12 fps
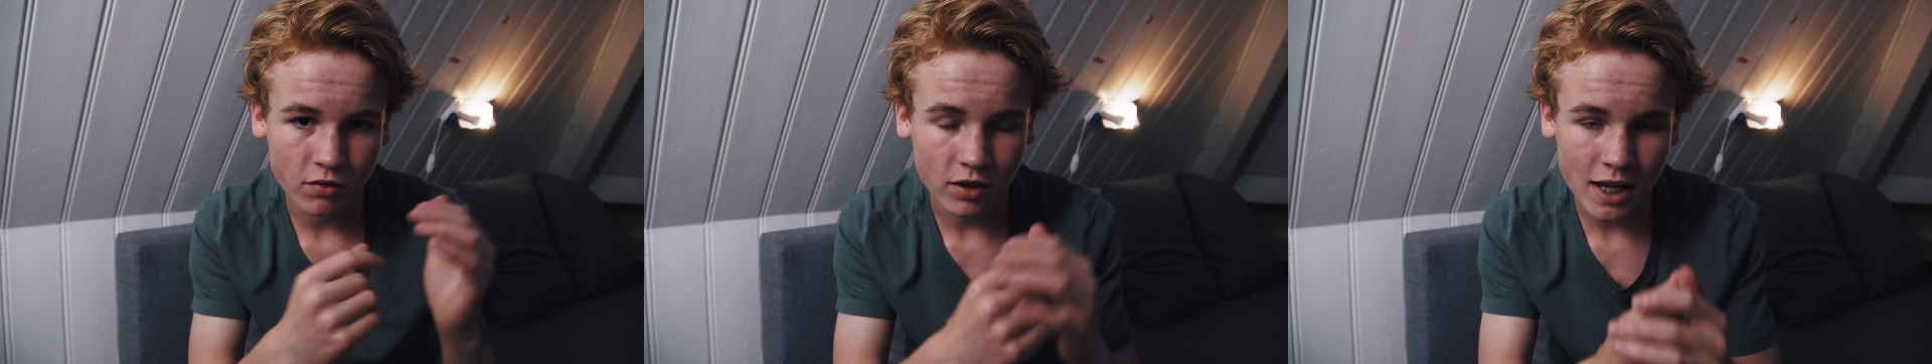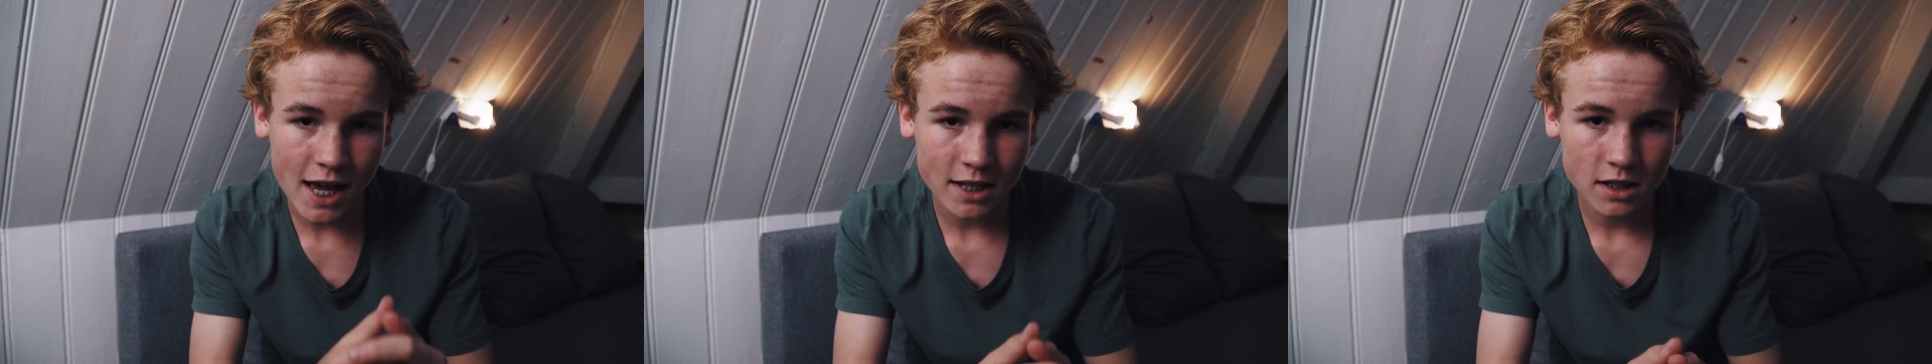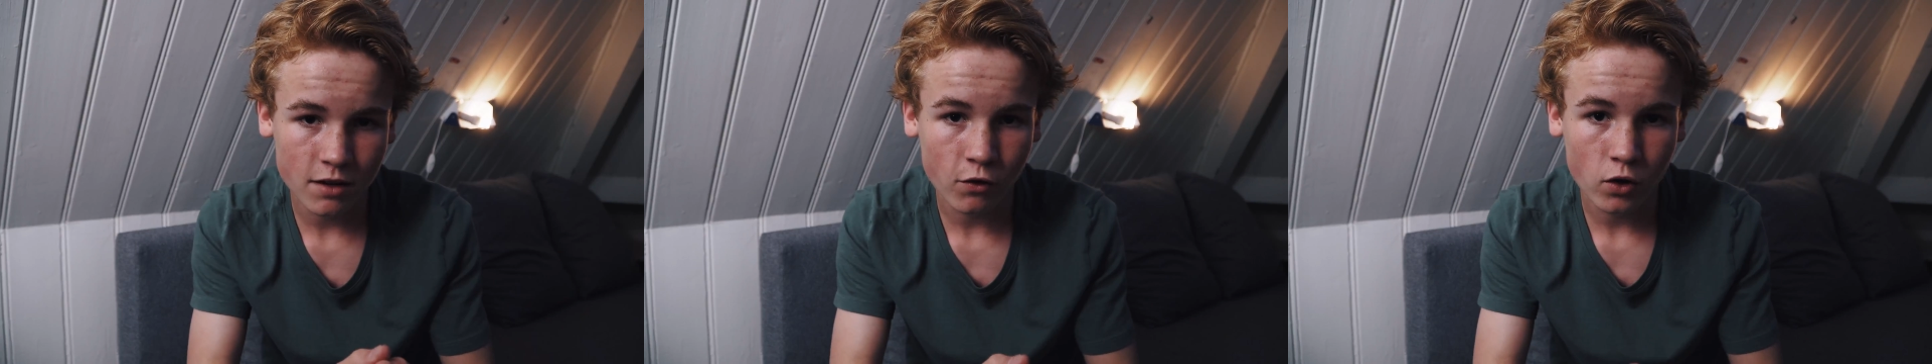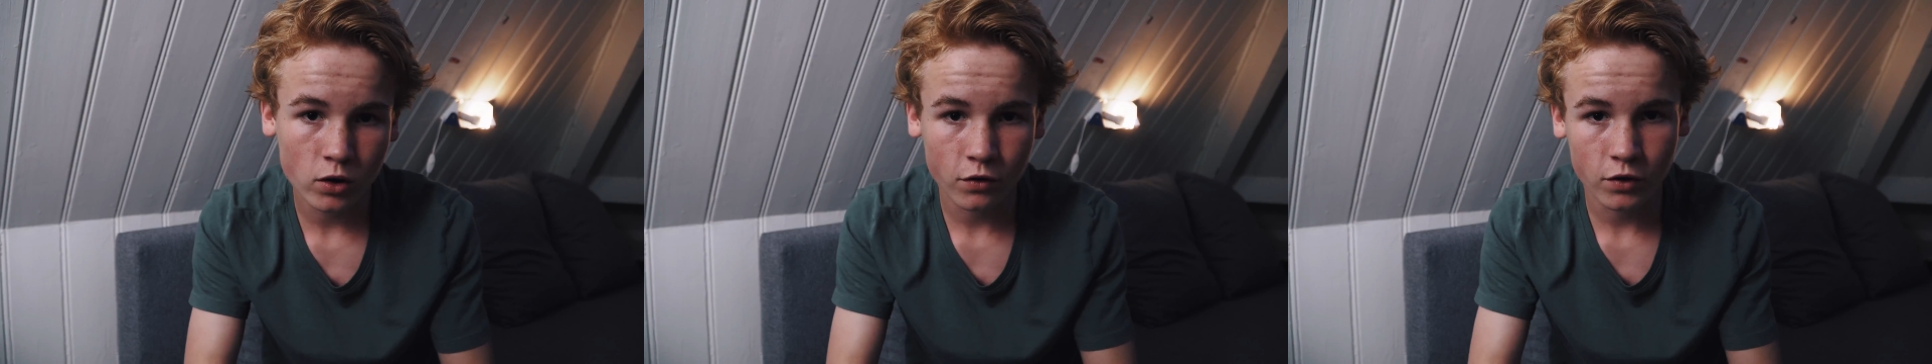of glass in
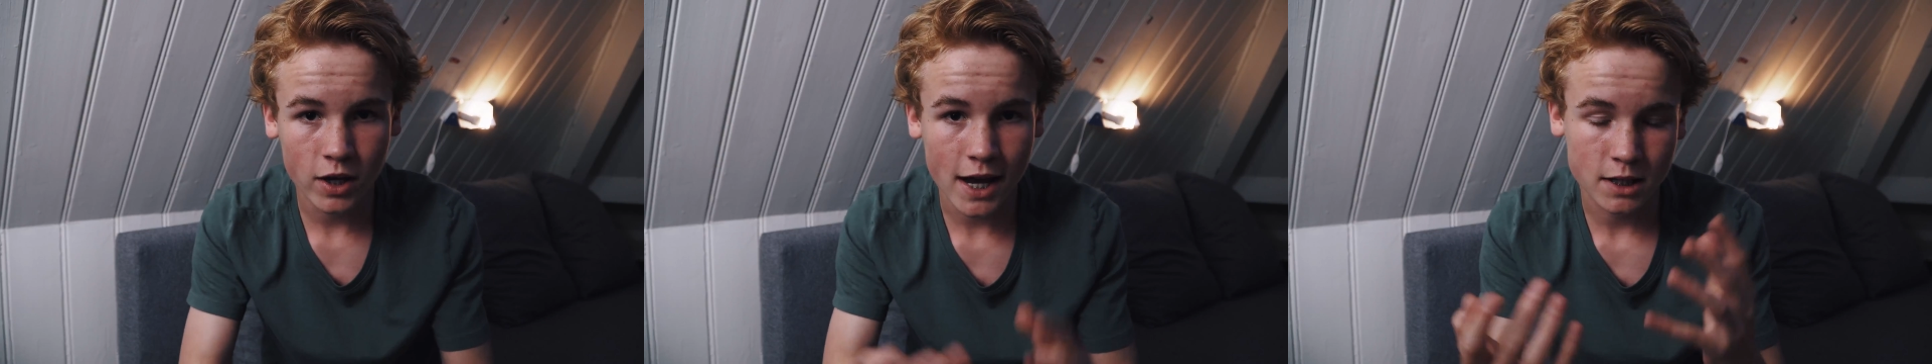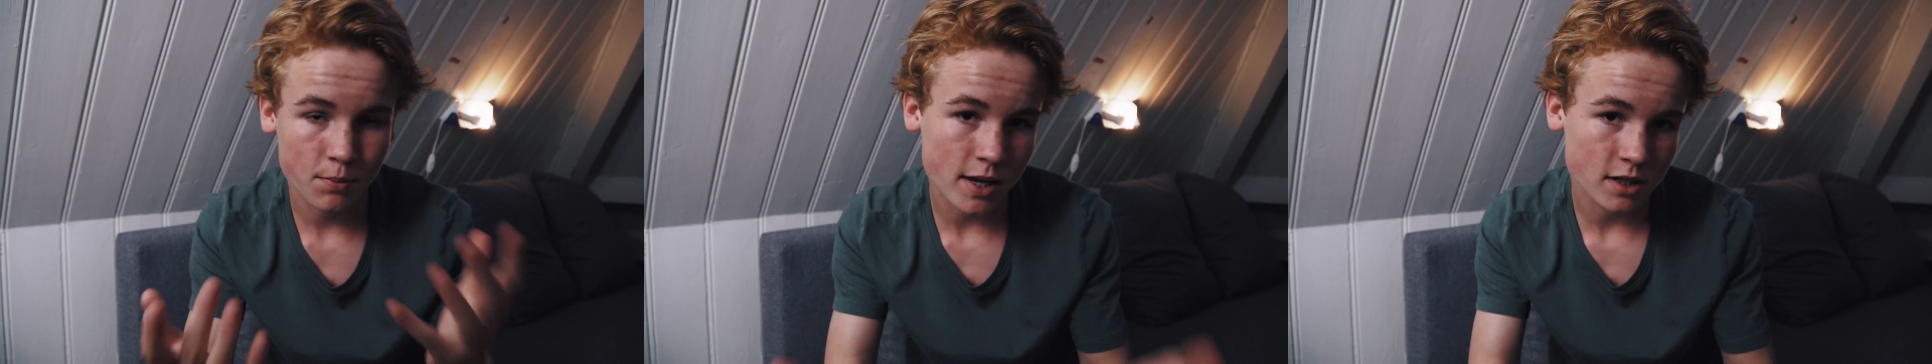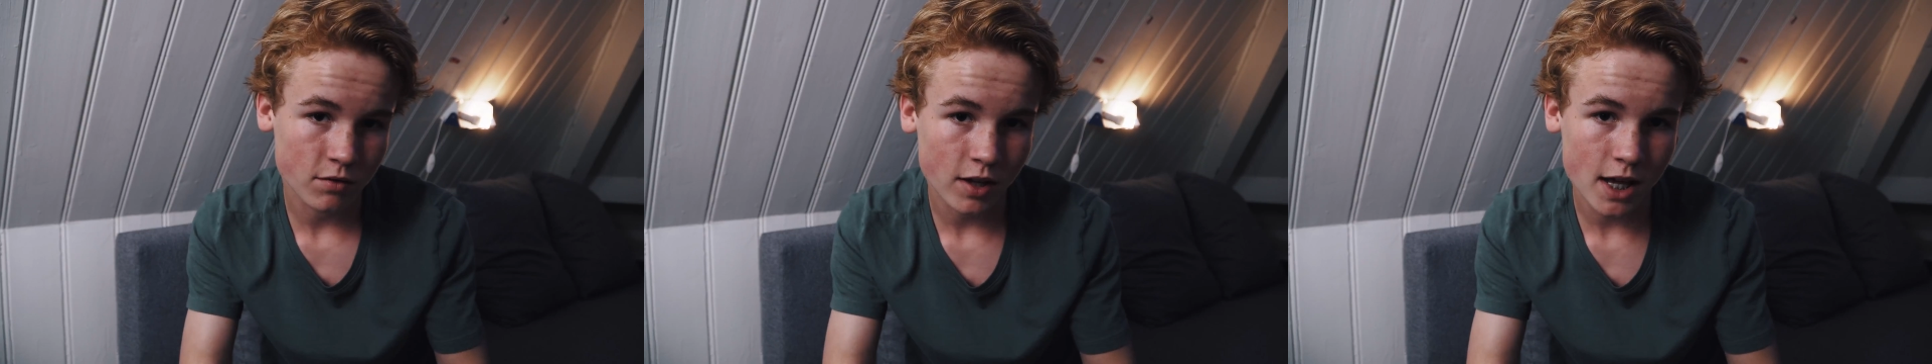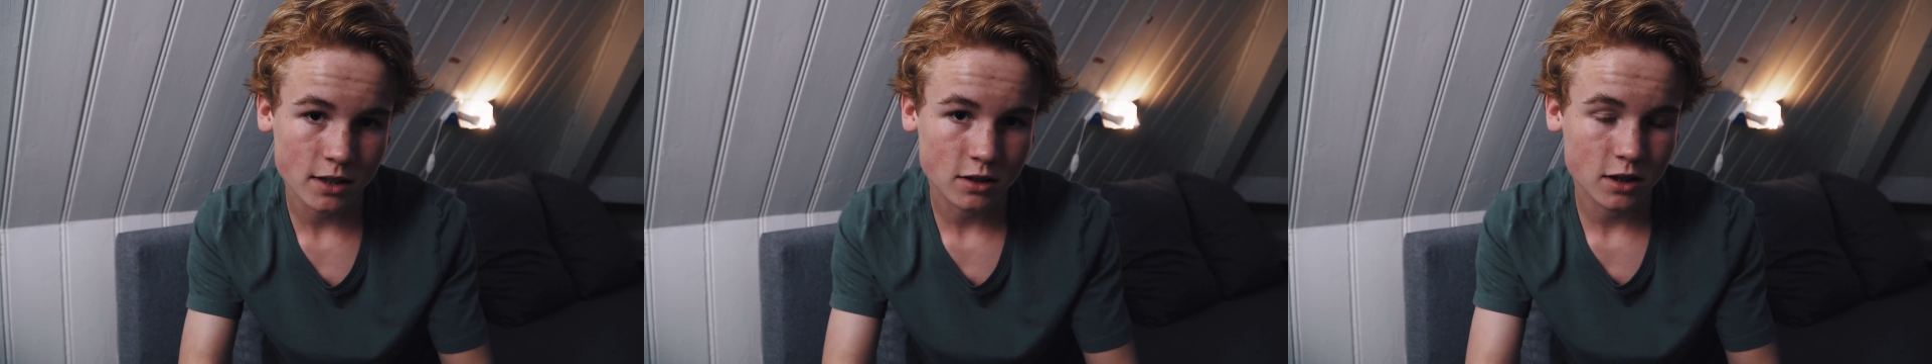front of an expensive
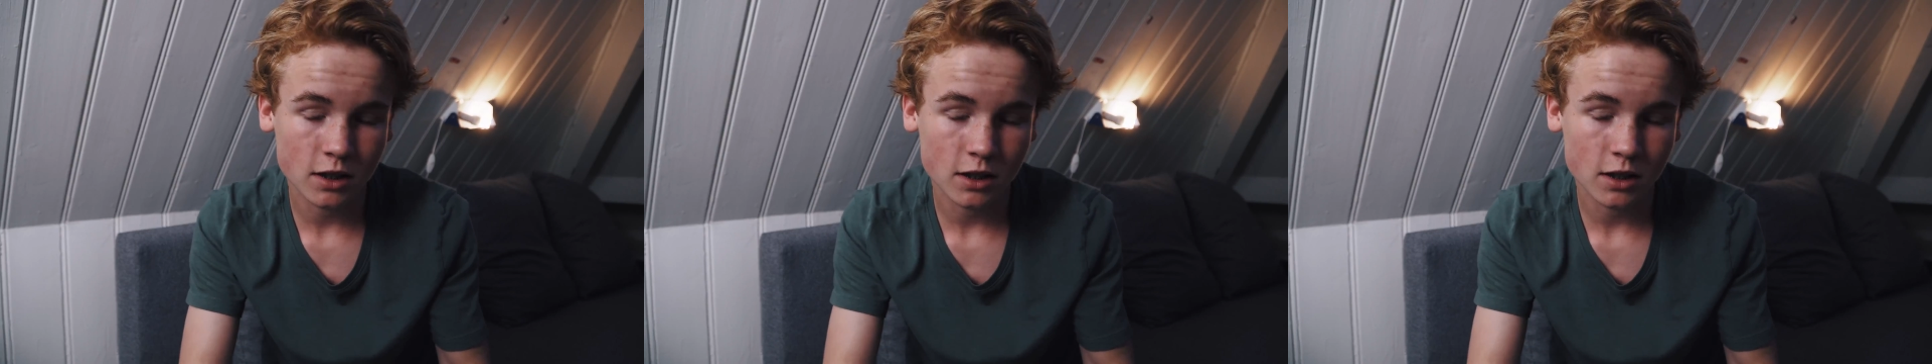lens?